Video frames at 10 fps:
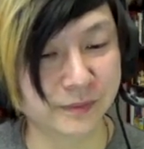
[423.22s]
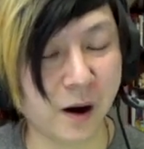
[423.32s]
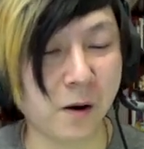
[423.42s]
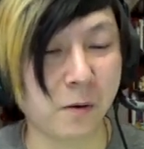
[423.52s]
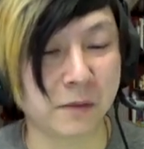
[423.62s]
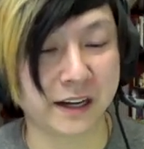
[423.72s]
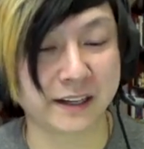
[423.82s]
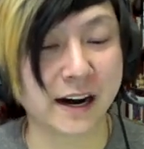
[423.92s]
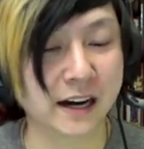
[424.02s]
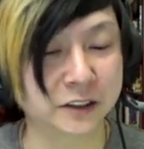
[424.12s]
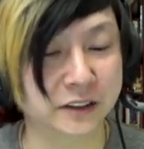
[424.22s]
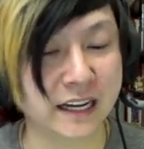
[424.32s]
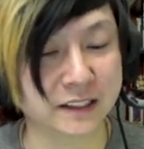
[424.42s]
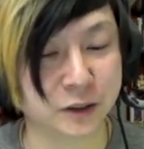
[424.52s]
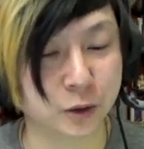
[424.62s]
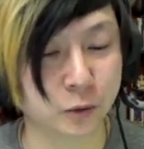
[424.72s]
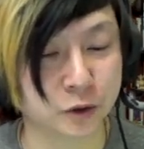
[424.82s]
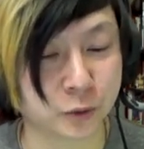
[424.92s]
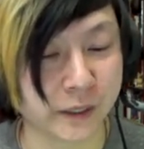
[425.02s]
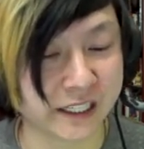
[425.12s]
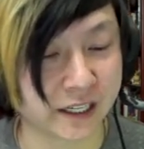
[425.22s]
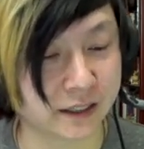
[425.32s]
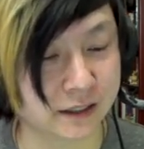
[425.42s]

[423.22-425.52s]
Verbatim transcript: yeah. Oh my gosh, that's so sweet.